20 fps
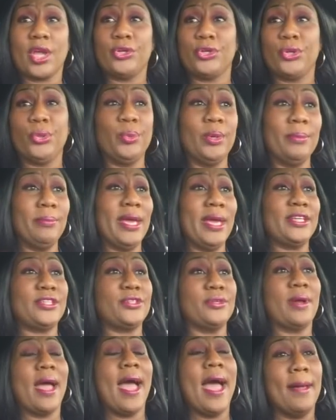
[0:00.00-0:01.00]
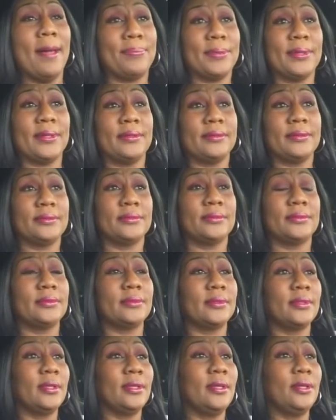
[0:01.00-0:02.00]
do what makes you happy.
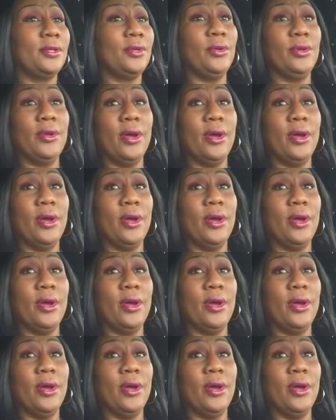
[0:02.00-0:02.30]
You